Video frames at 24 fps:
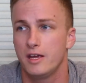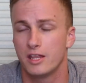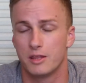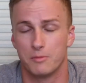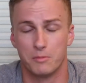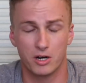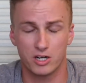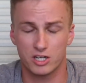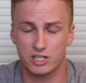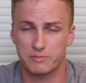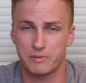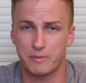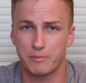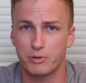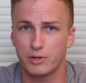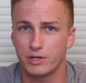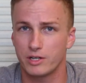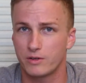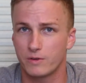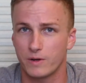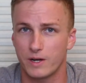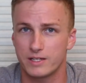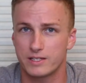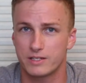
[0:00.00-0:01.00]
The market's been
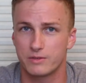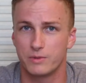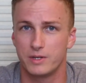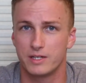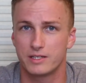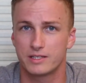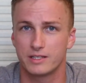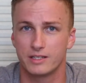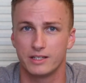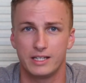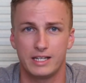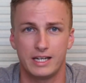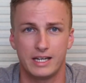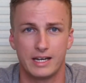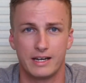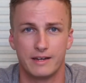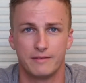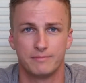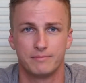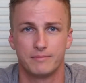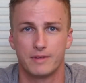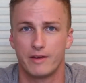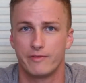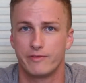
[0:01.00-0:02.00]
pretty crazy recently, and